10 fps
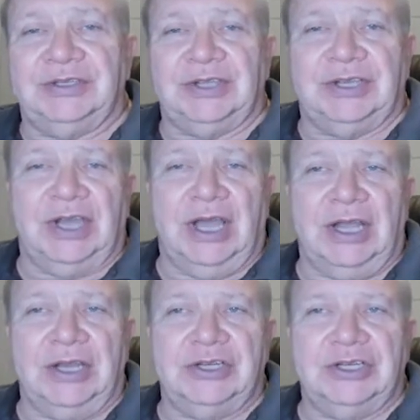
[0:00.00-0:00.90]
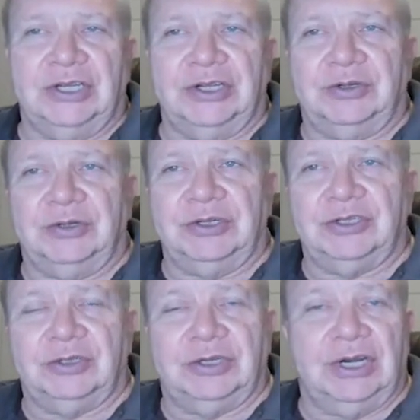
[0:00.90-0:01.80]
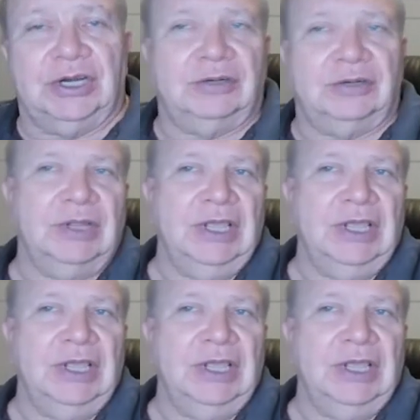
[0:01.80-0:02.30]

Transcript: psychology, literature, and art,